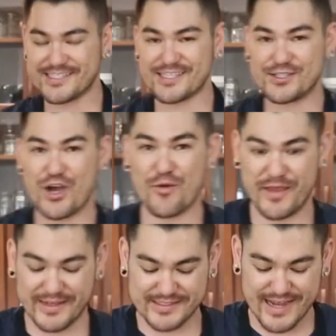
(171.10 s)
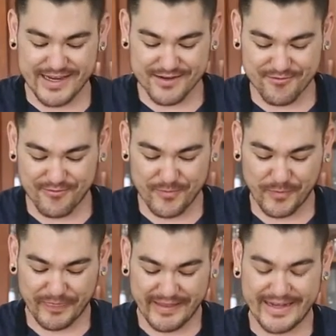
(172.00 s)
is the SCOBY.
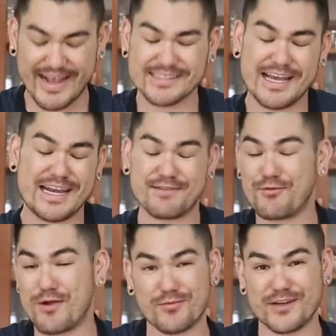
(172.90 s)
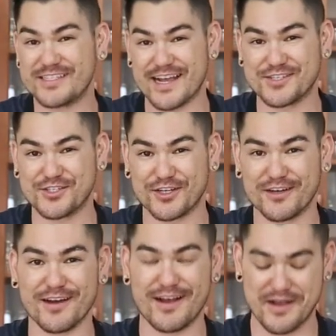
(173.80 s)
It has kind of a rubbery
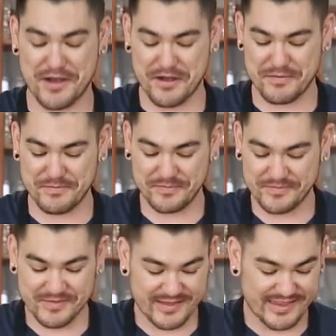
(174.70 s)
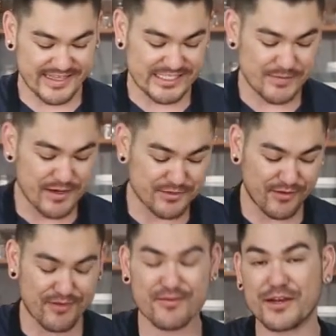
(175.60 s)
texture. This smells
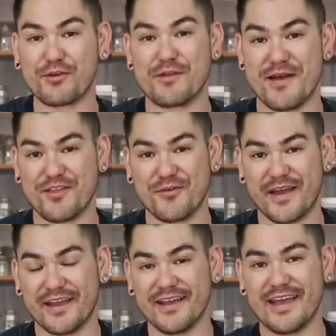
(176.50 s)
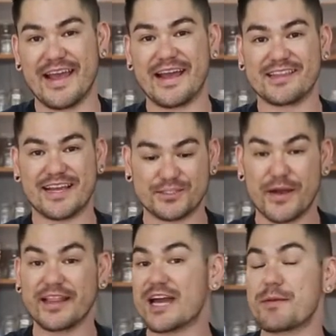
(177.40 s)
very vinegary, by the way, and that's
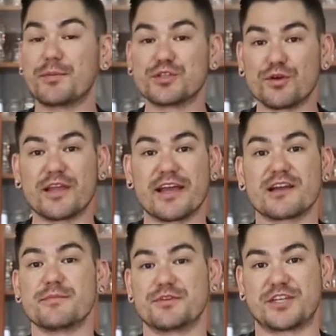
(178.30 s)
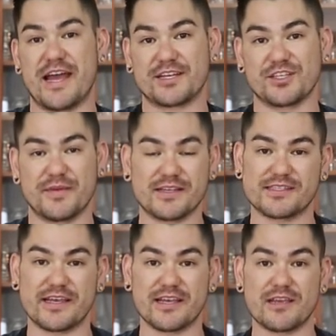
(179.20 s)
why a lot of people don't like kombucha, actually, because
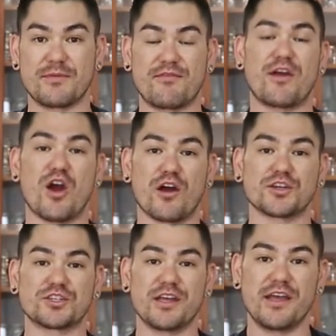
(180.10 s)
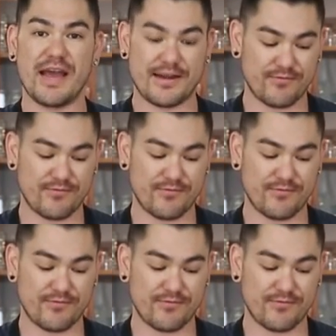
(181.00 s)
it can be very harsh at